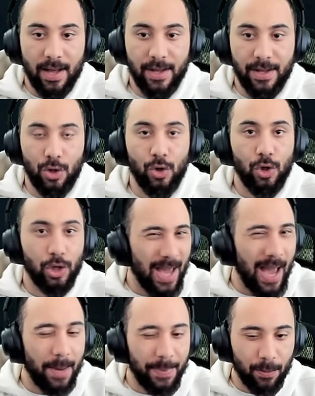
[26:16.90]
you, you
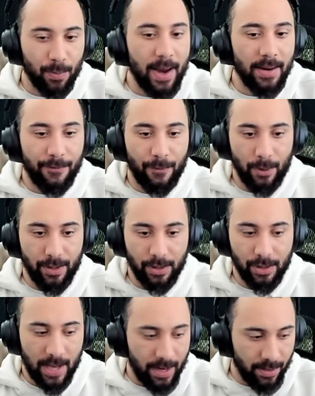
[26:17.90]
got to be ready for it.
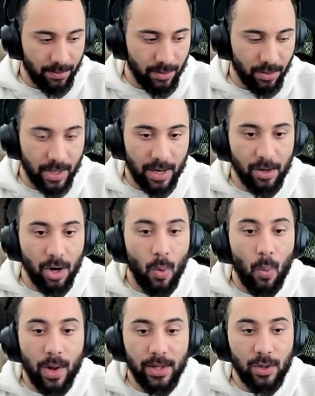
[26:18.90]
You got to you got to know
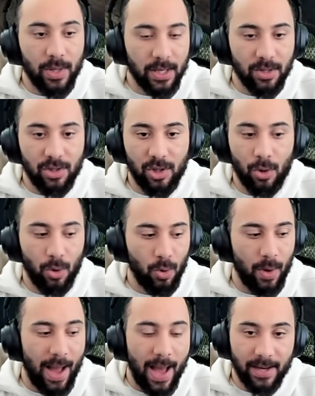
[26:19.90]
what you can
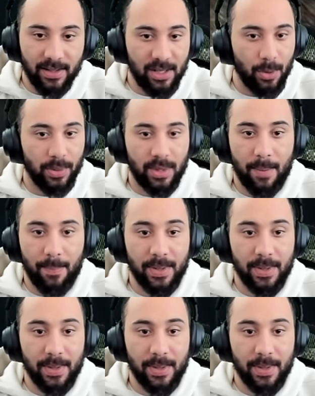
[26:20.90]
do, how to deal with it,